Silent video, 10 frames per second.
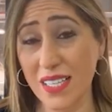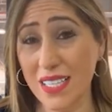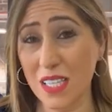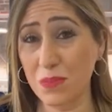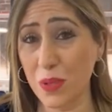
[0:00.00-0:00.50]

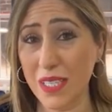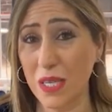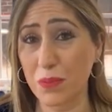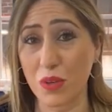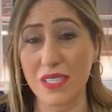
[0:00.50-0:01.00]
that their
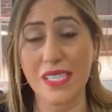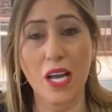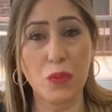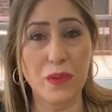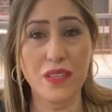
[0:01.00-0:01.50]
bookkeeper is
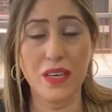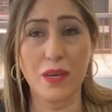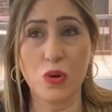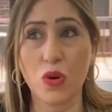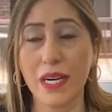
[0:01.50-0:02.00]
helping
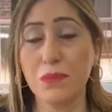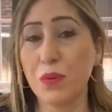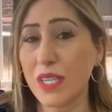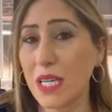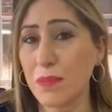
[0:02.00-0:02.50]
them, or a
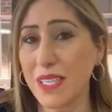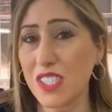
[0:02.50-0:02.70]
bookkeeping